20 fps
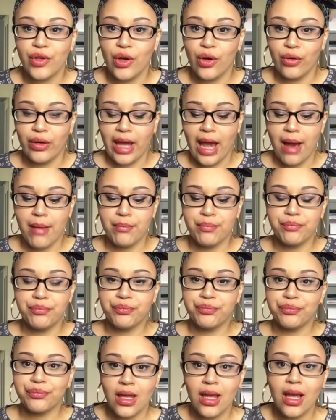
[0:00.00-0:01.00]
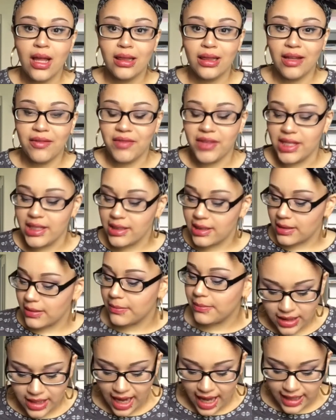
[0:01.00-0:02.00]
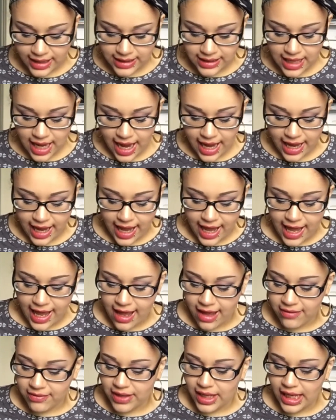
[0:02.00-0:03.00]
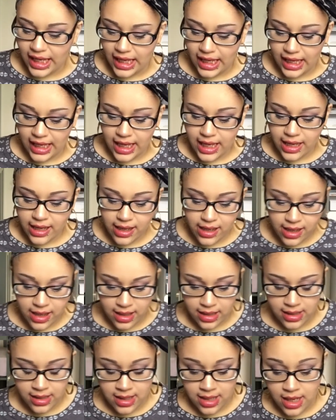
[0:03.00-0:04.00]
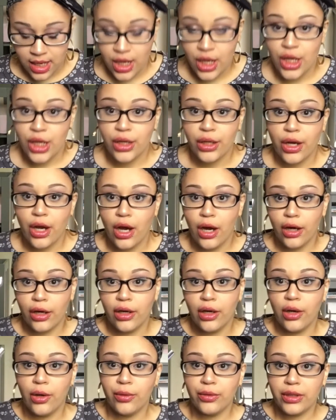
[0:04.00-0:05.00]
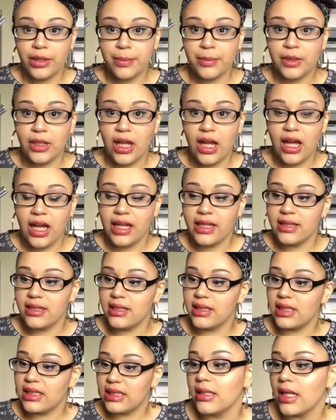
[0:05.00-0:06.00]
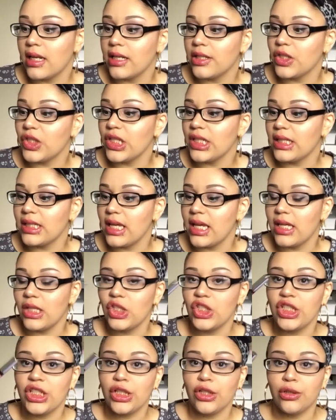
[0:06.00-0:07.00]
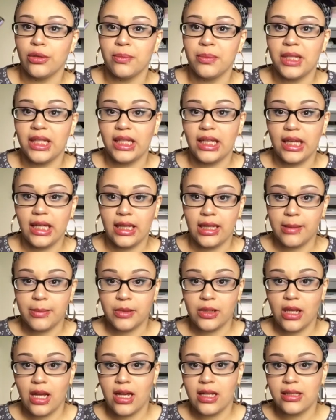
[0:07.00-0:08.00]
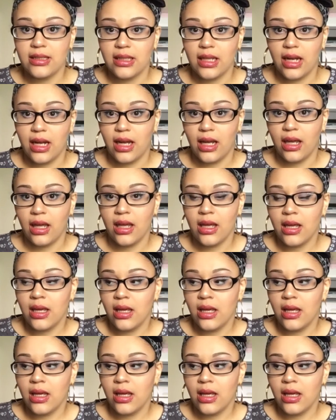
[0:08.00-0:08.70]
oh yeah, love this. Next, I have a Cargo lip gloss, and it's just a sheer pinky lip gloss that I